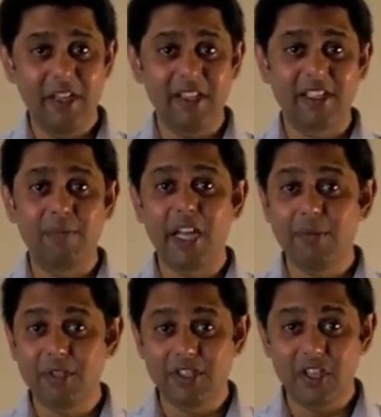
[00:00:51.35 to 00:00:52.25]

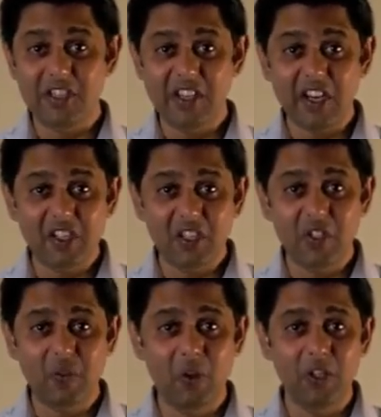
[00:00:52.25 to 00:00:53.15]
Sometimes his transaction
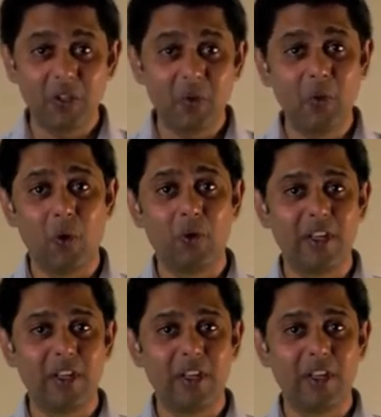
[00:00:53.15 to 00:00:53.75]
has fallen through or